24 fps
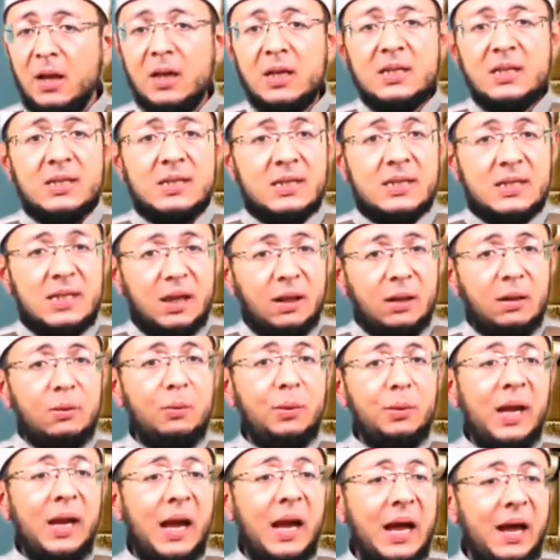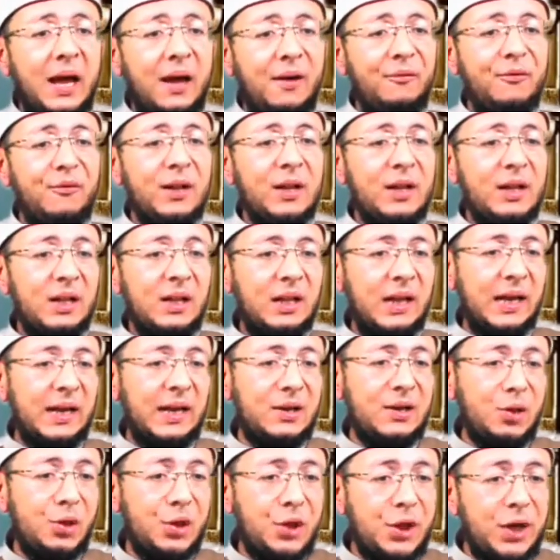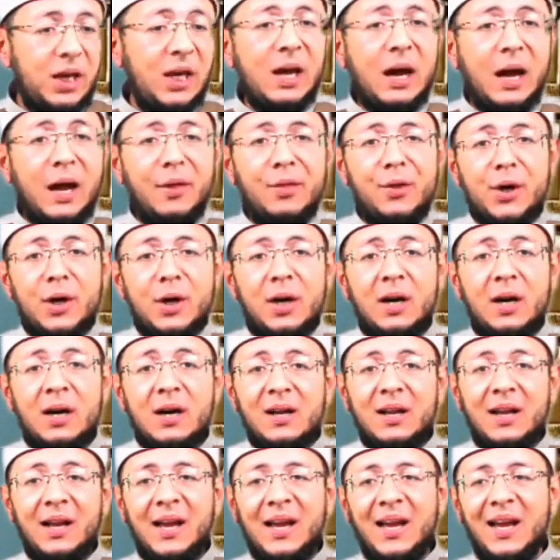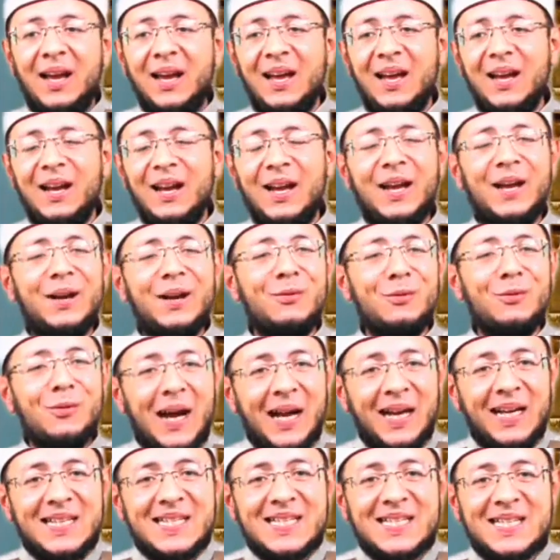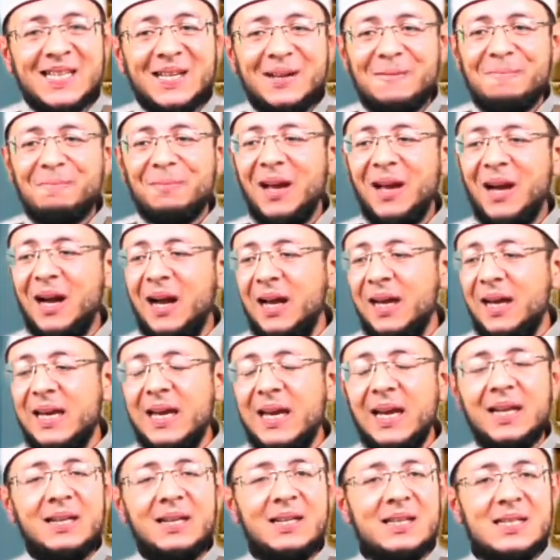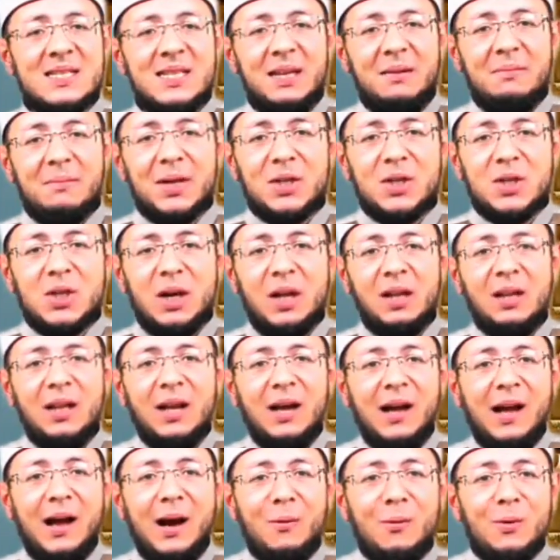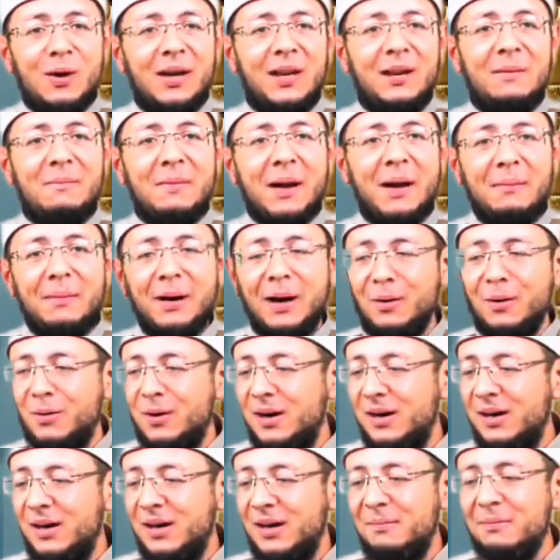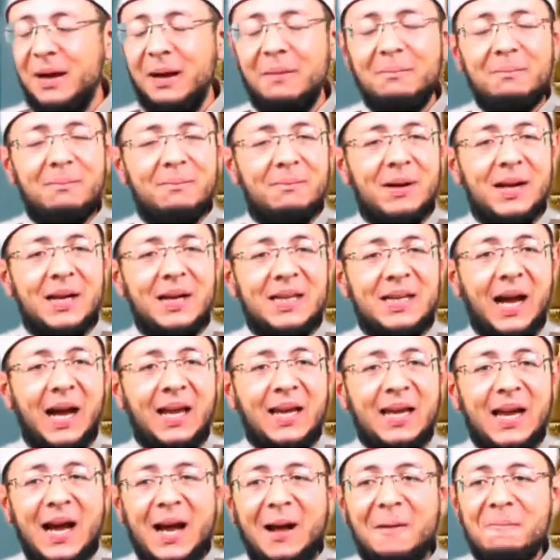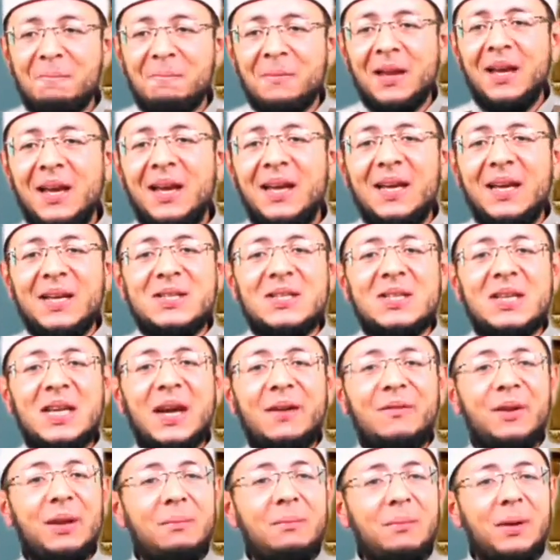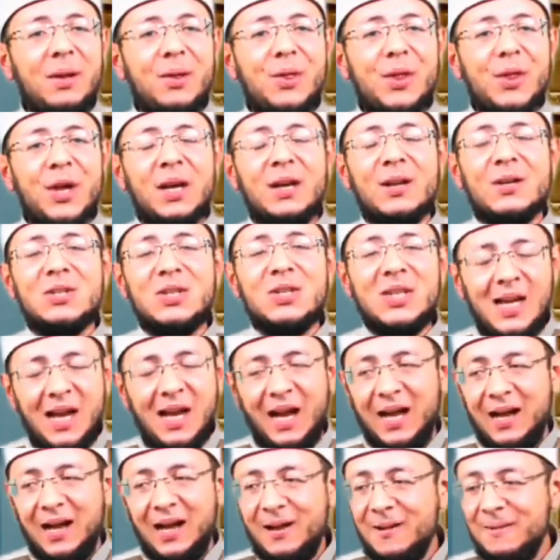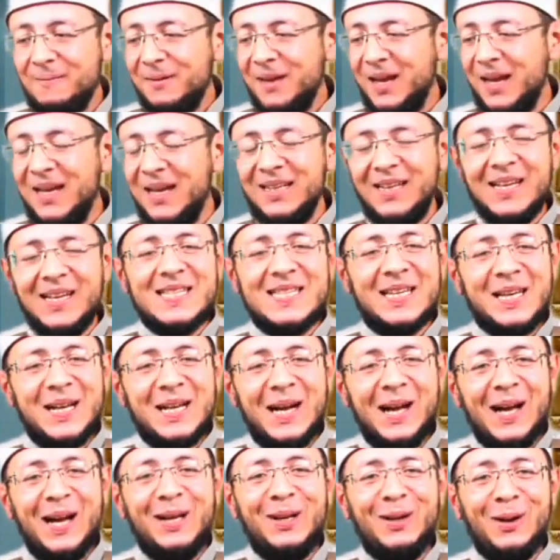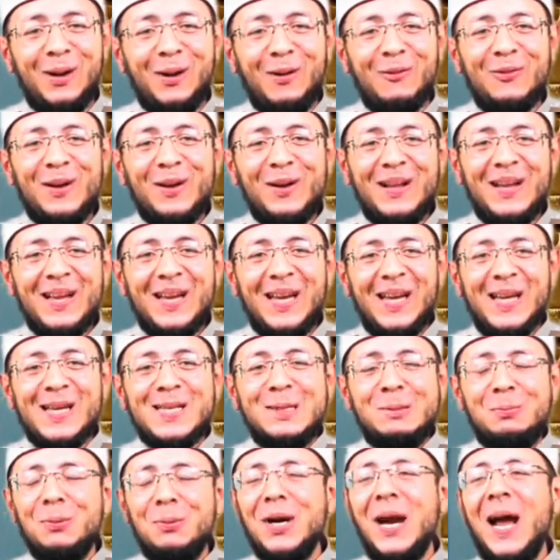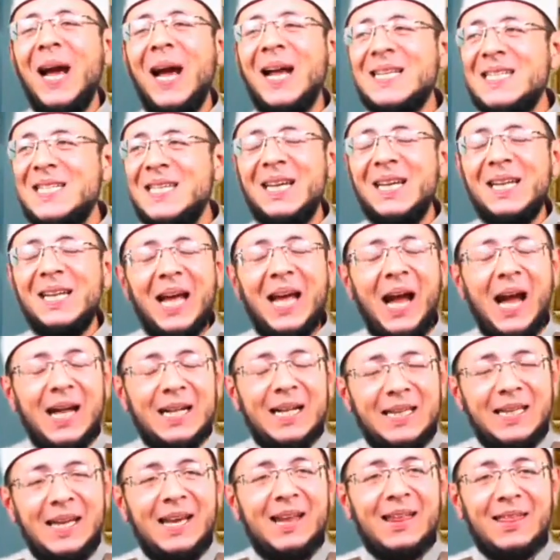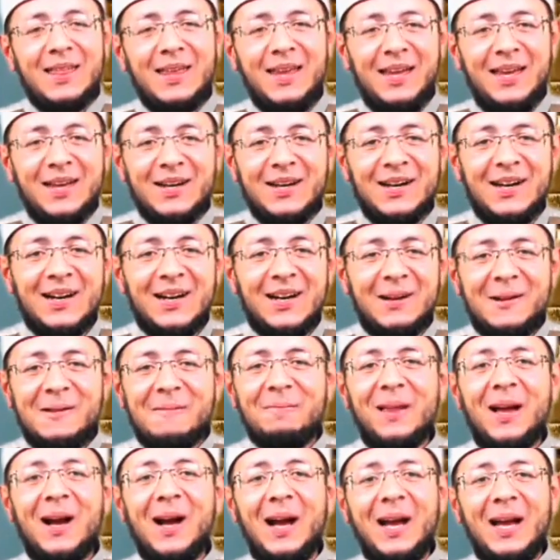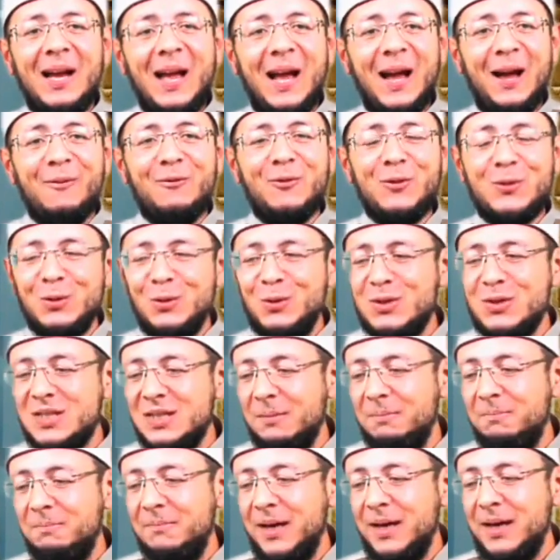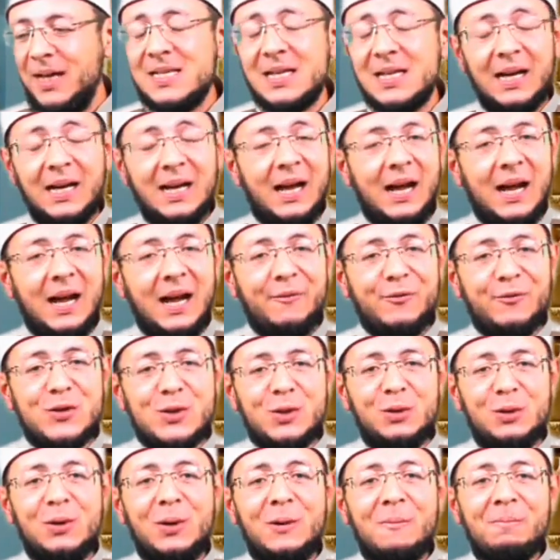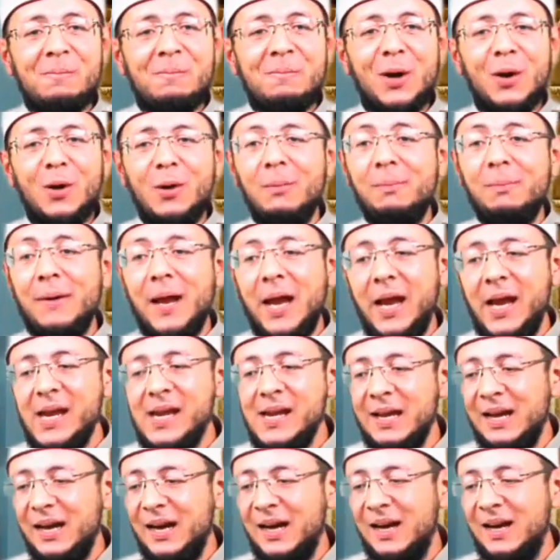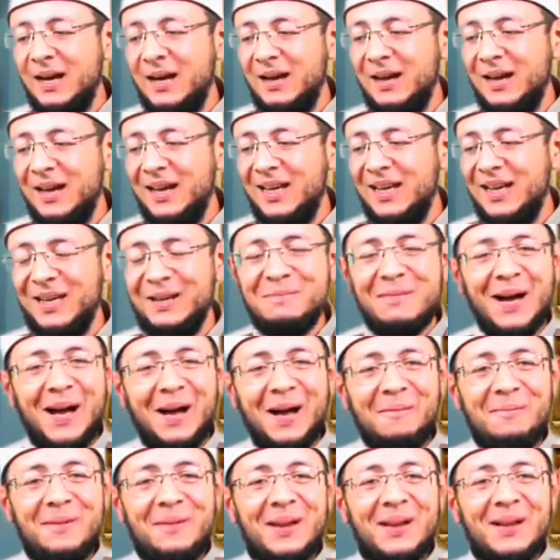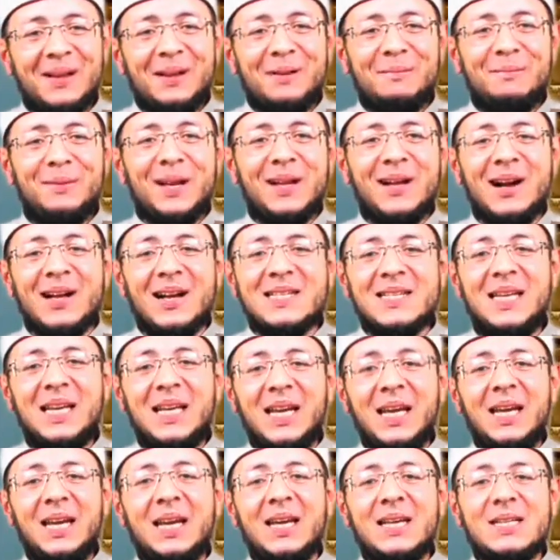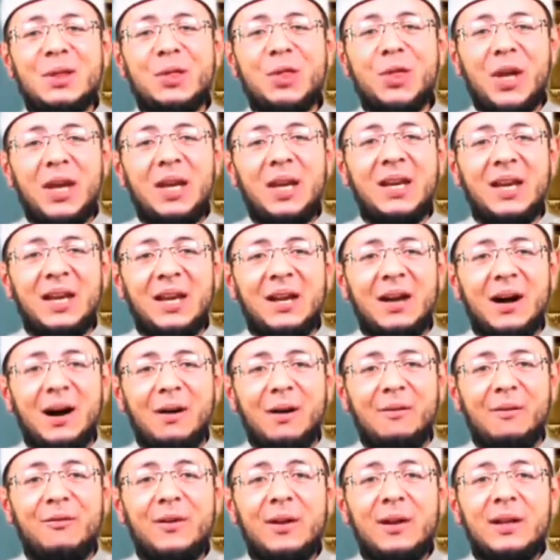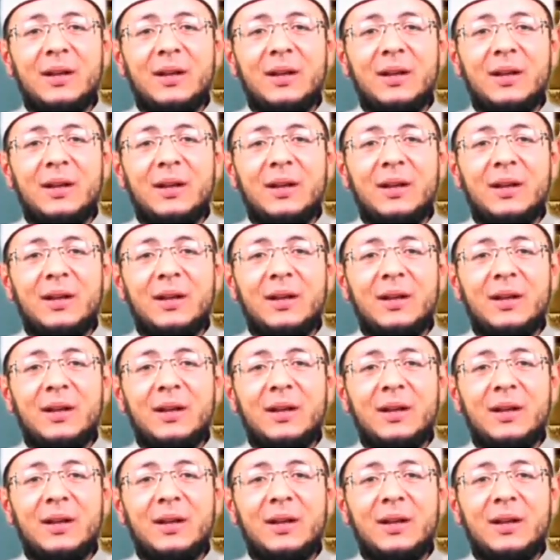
Still, we have like three other uh, uh, rights. I can see, mashallah, our Imam, our Imam Yahya is giving me the nasiha, and it's kind of, he is practicing the hadith here I have to submit, I have to obey uh, uh, Imam because he is thinking of,